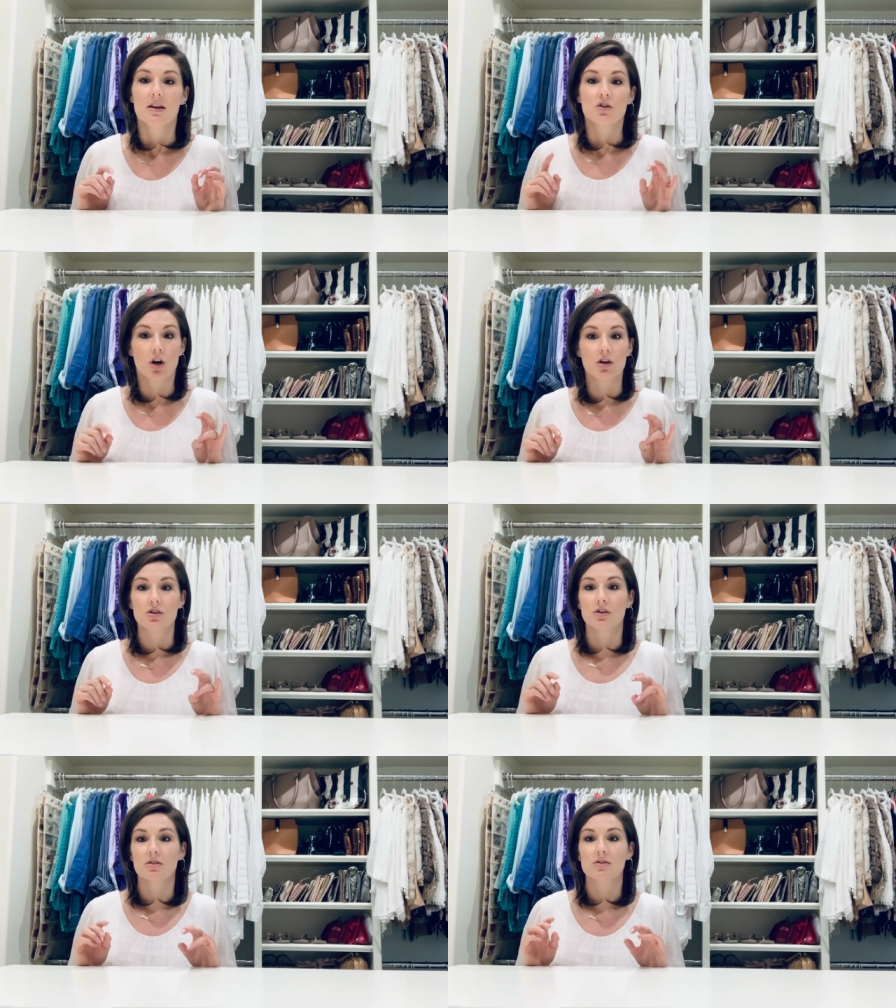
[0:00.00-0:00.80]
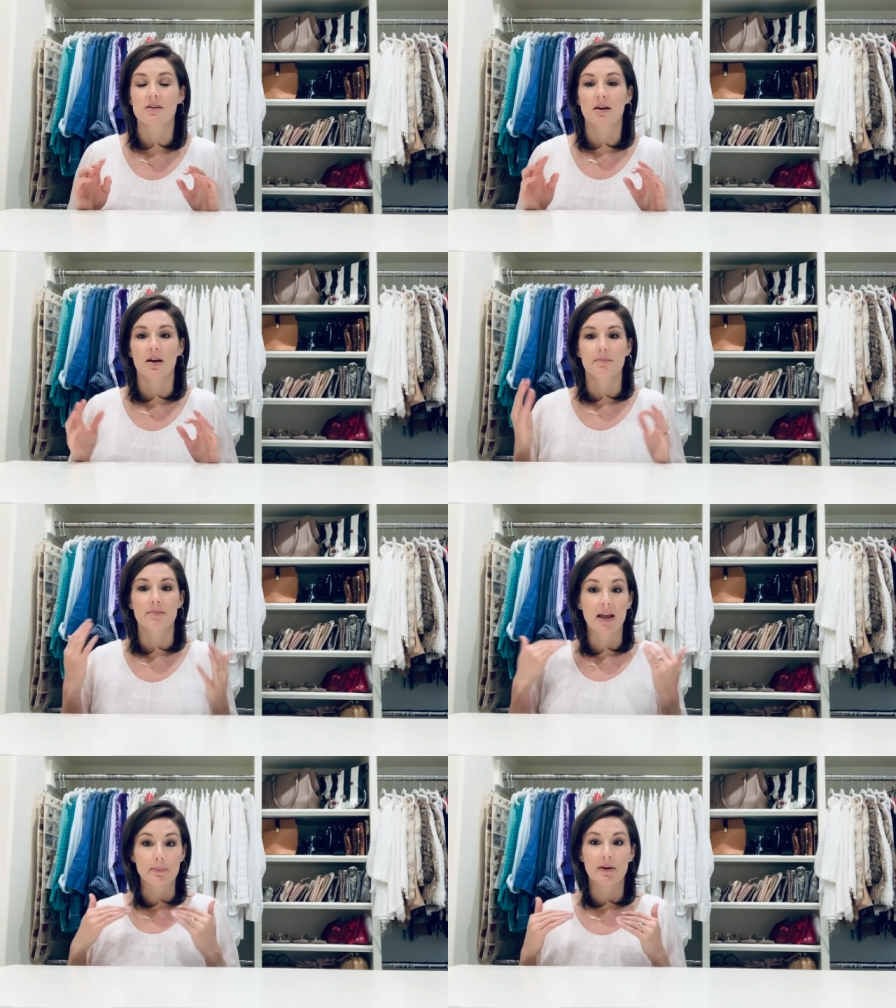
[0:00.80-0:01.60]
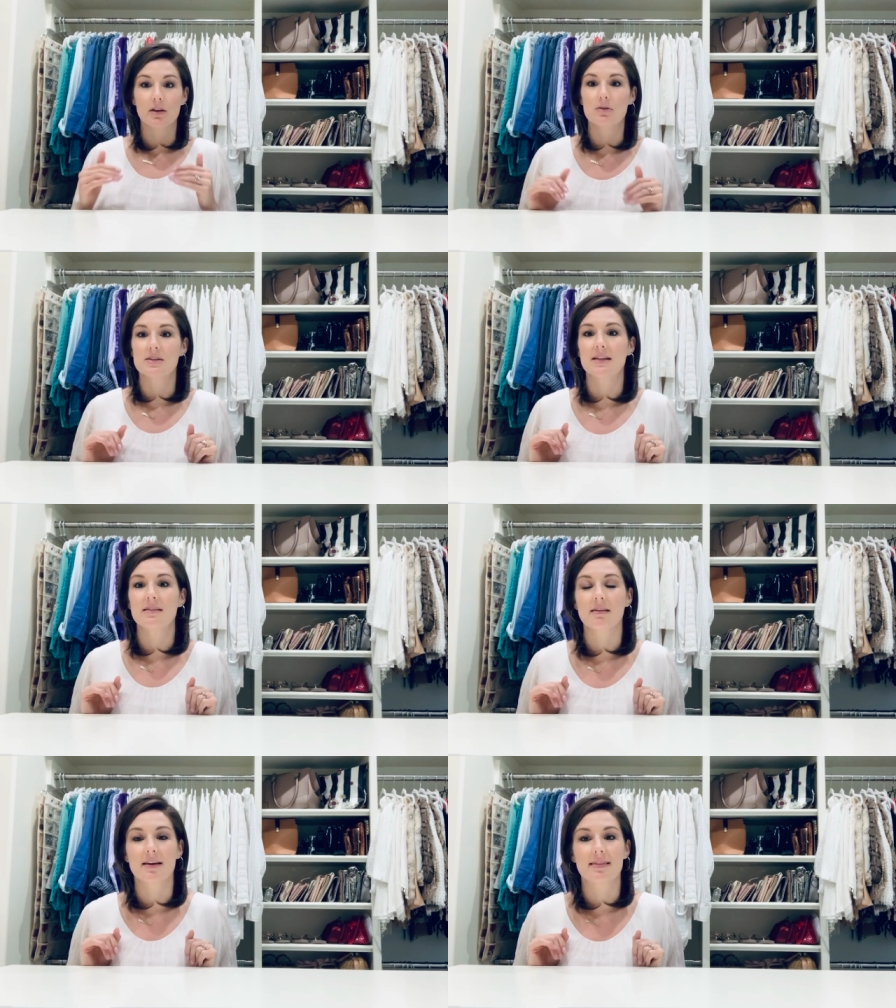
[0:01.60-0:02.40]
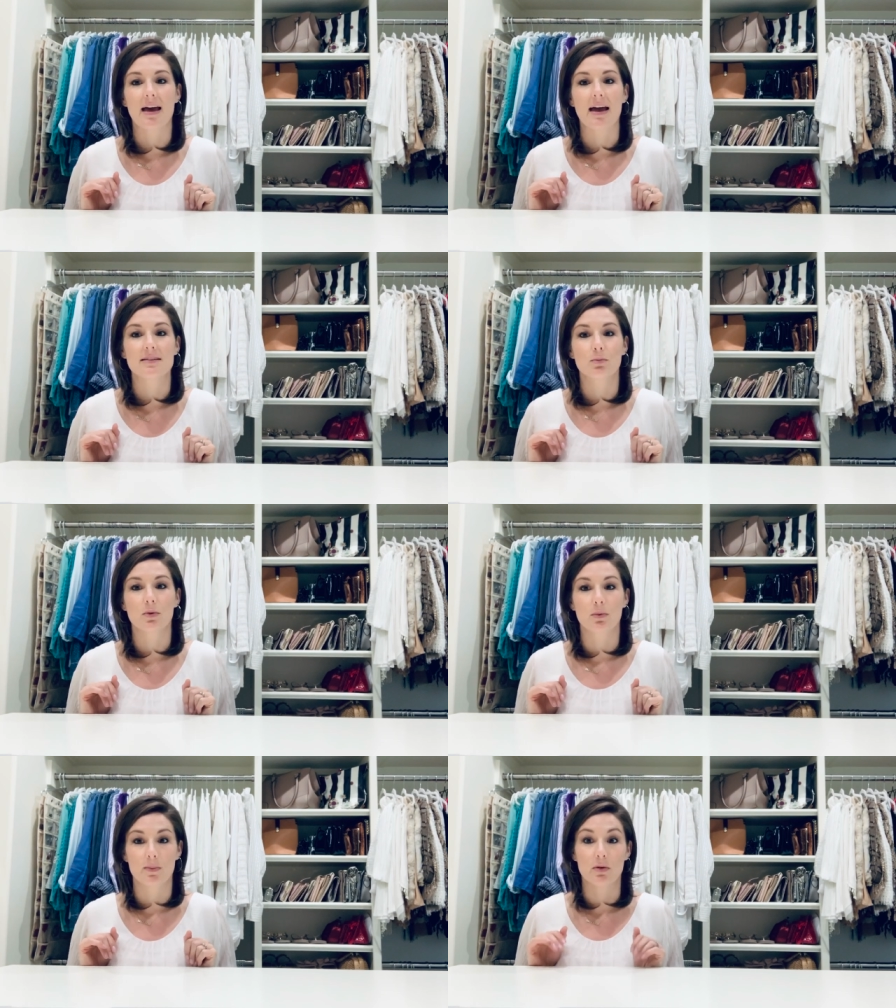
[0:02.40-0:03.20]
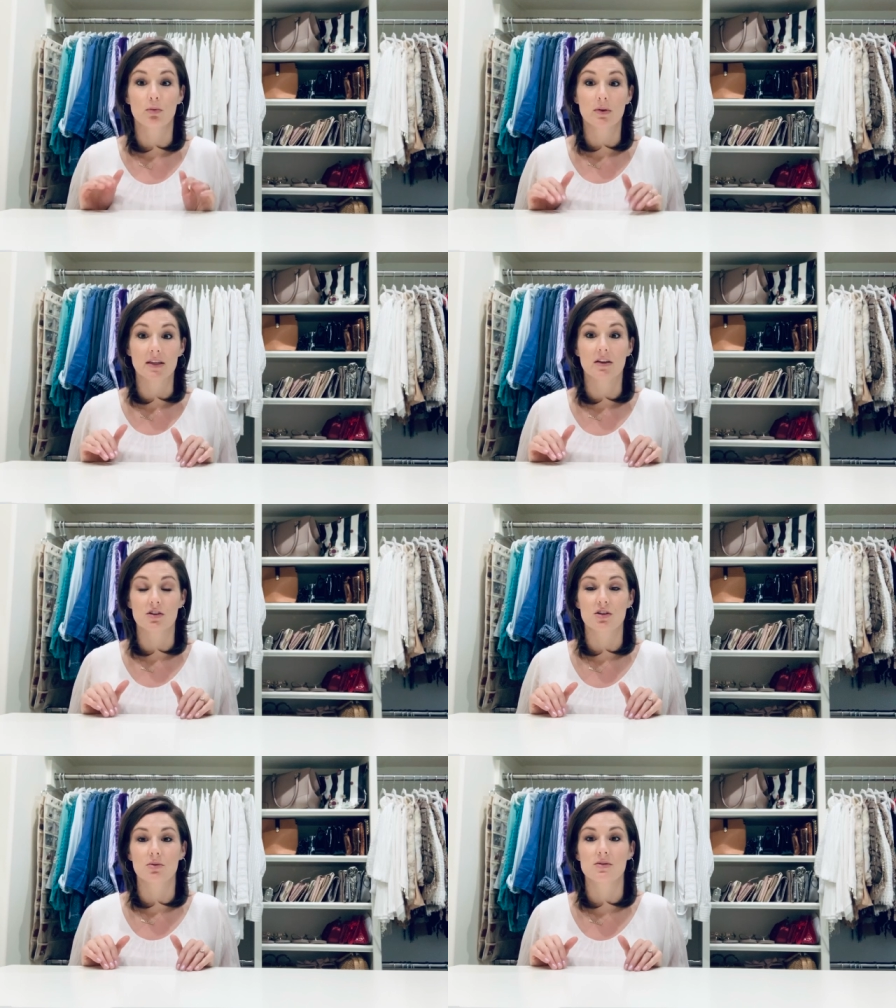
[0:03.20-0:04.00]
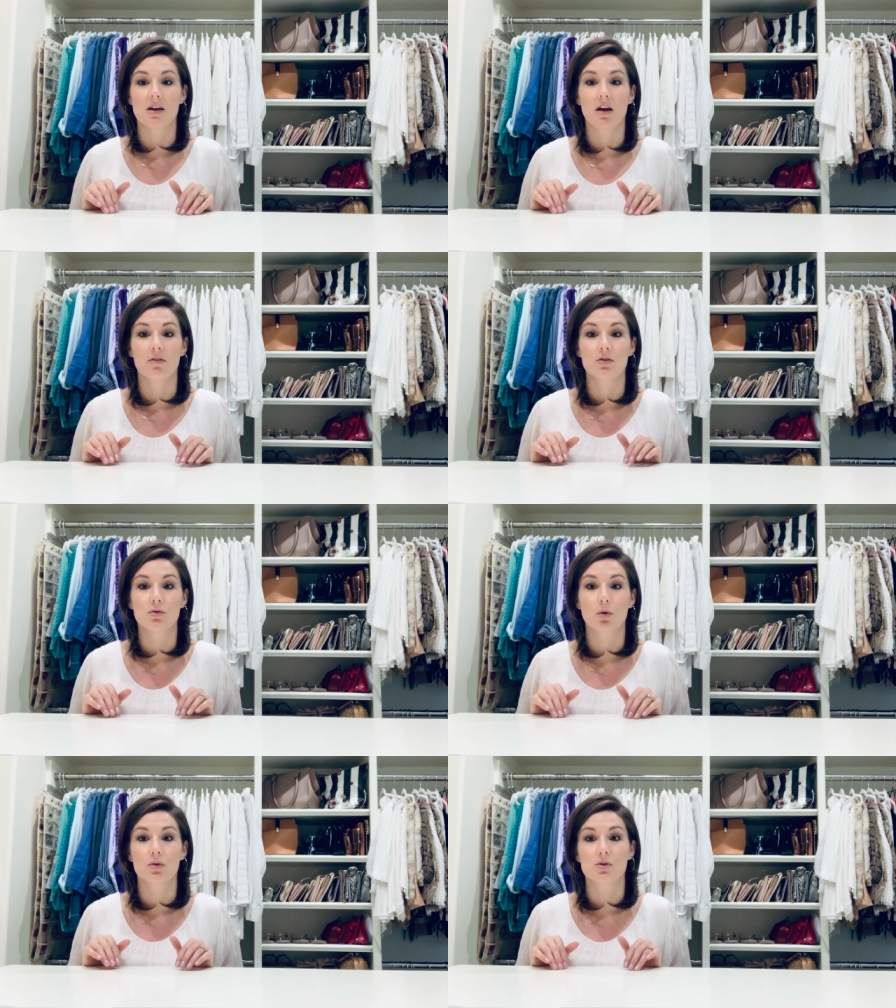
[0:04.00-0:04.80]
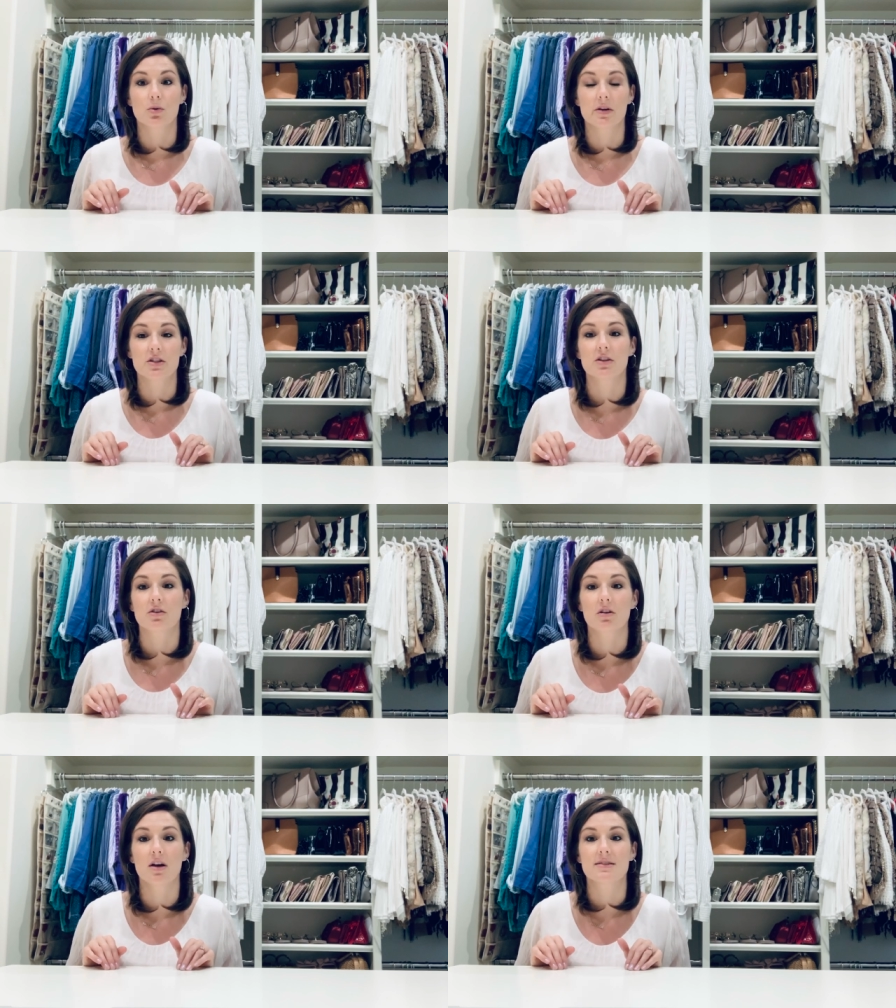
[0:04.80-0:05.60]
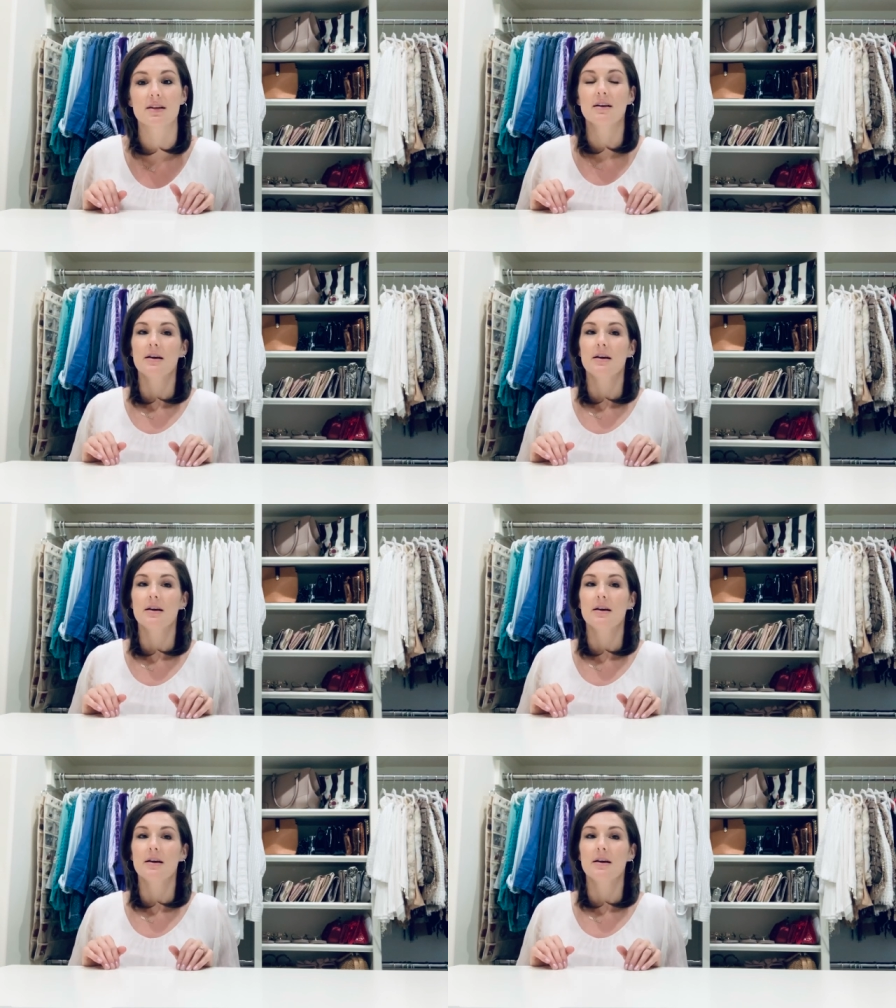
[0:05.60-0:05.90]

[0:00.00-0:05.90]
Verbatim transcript: chargers, um, neck pillows, anything like that would be really good use of drawer storage in your closet.